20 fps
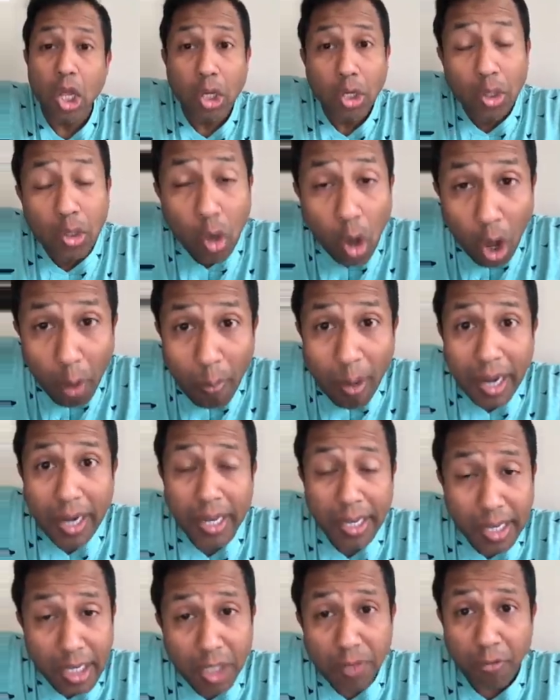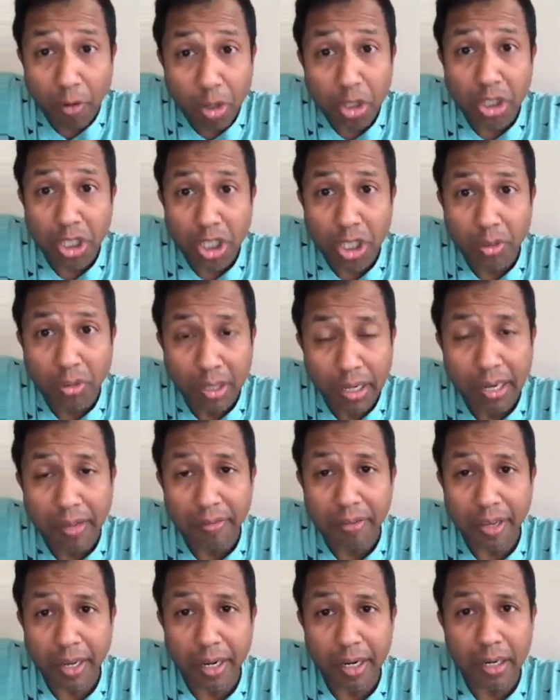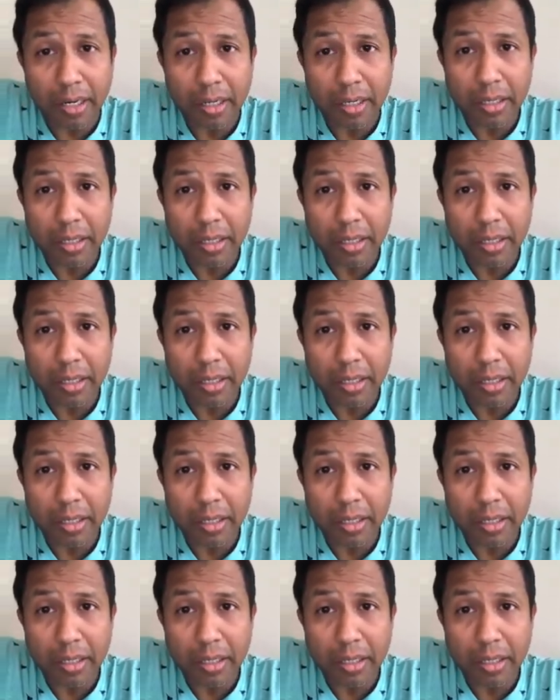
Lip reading: Nobody is forcing you to live here.